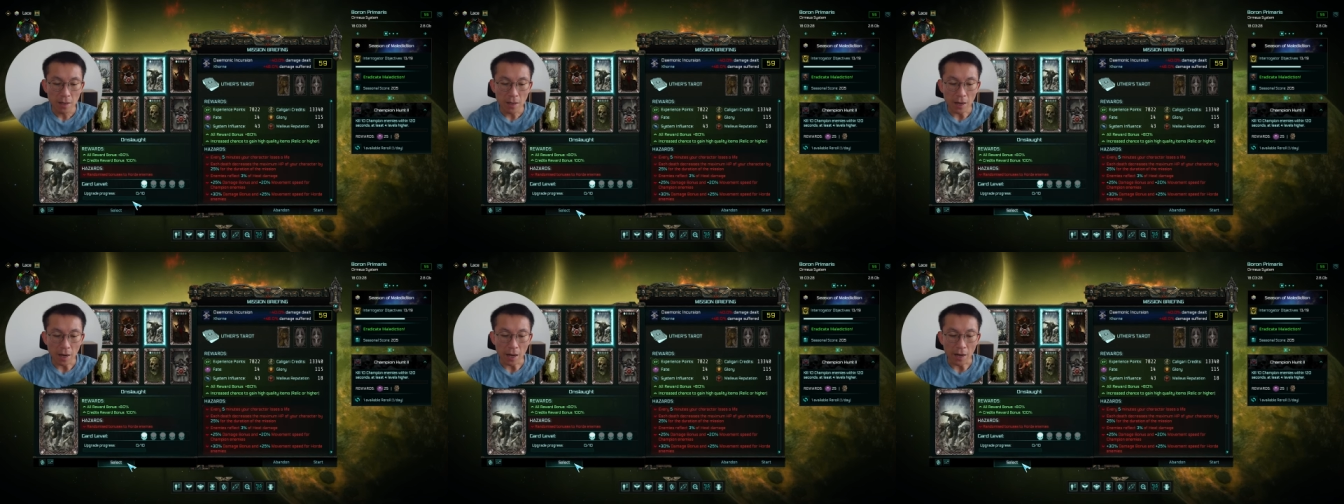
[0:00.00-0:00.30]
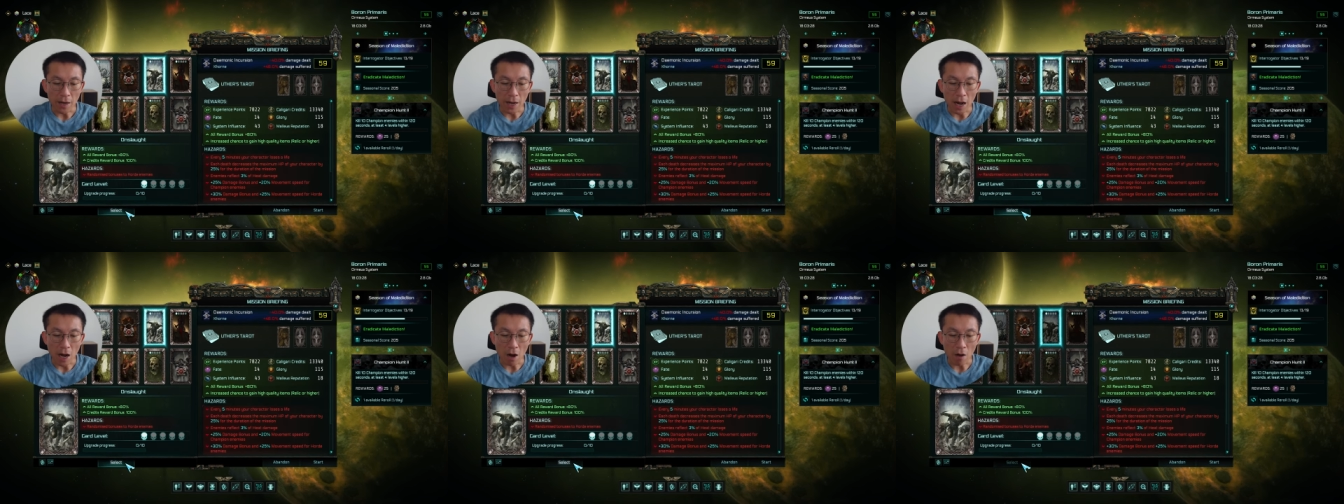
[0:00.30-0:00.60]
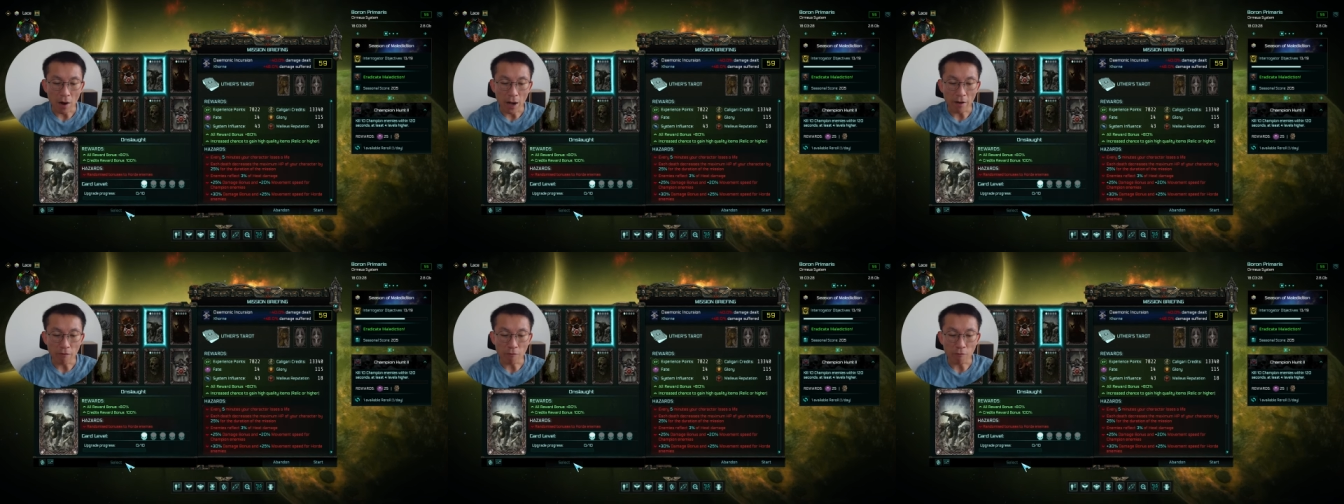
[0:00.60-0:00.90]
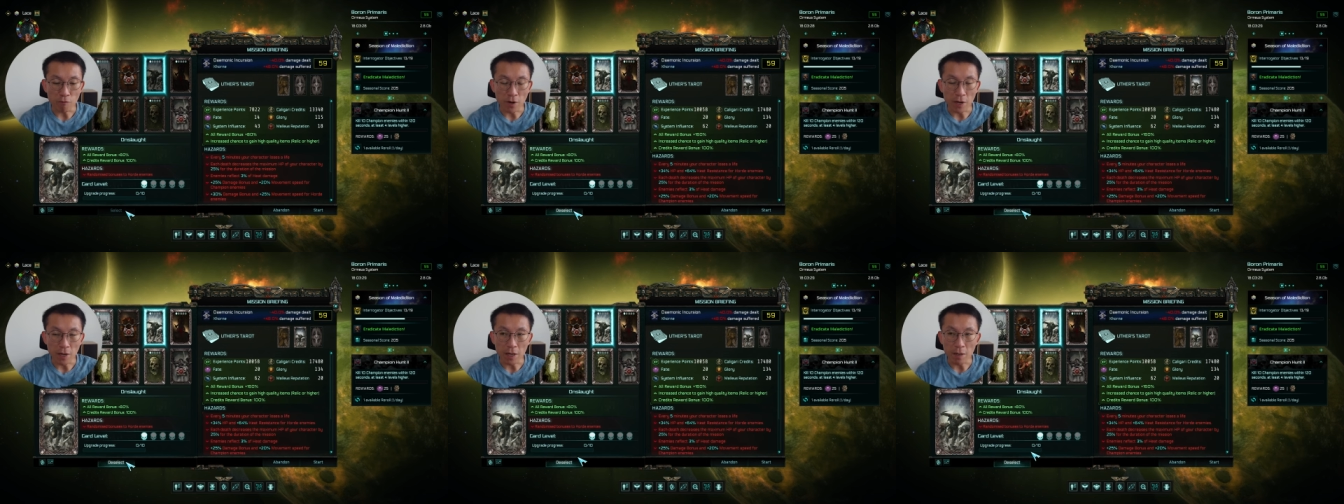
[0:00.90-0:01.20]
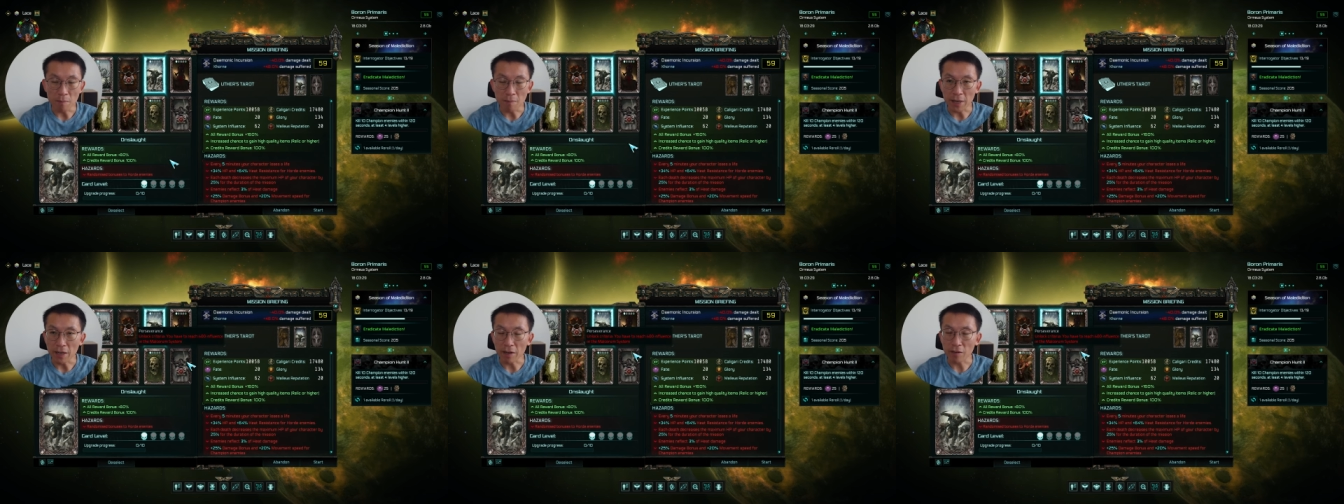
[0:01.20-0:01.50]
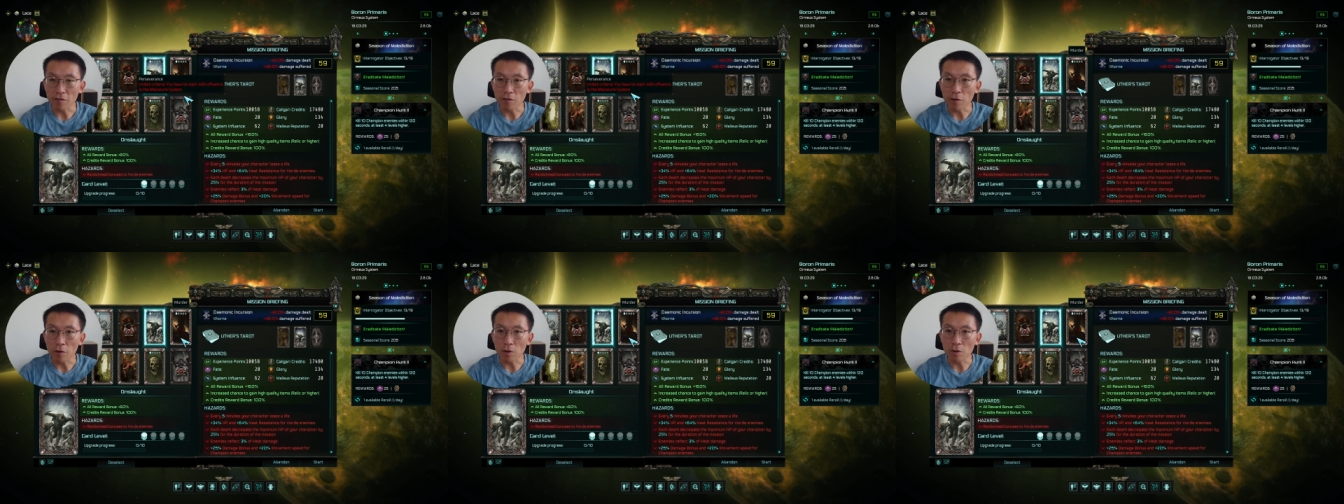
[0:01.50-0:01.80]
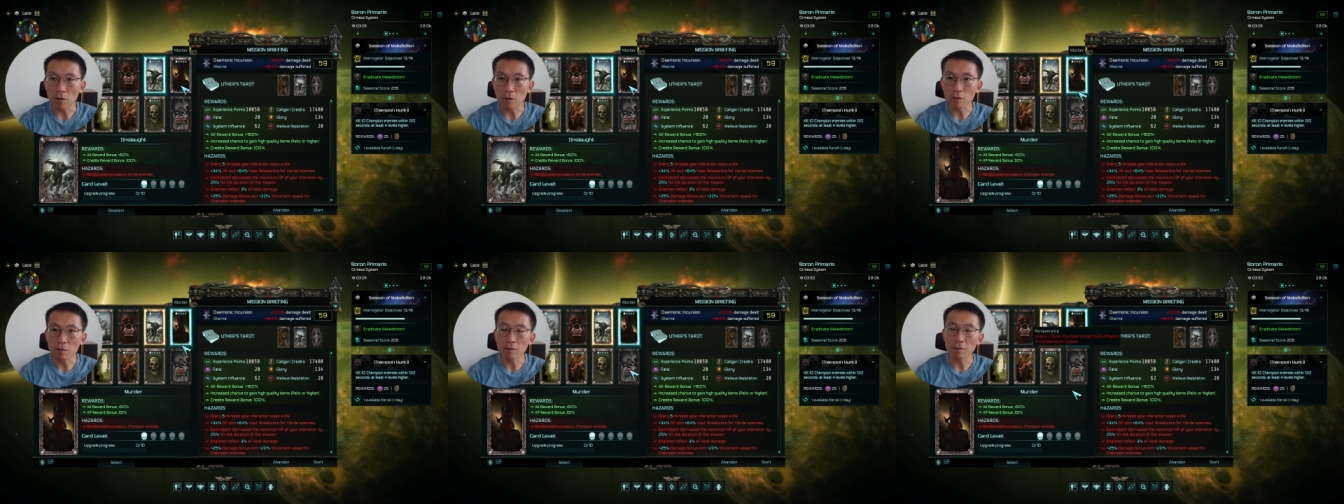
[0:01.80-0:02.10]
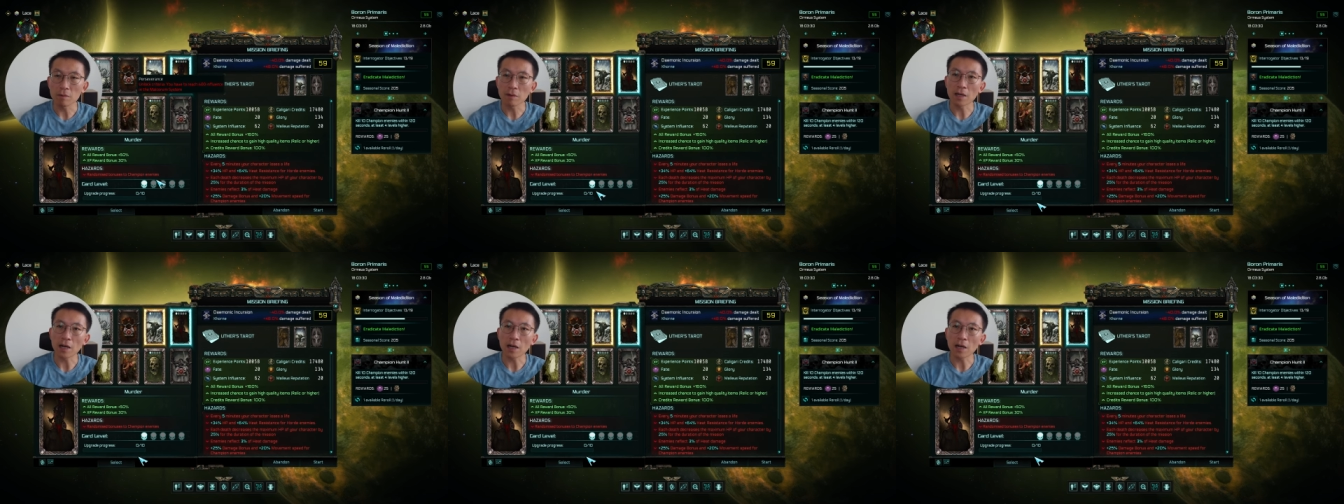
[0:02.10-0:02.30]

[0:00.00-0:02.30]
I now have really meaningful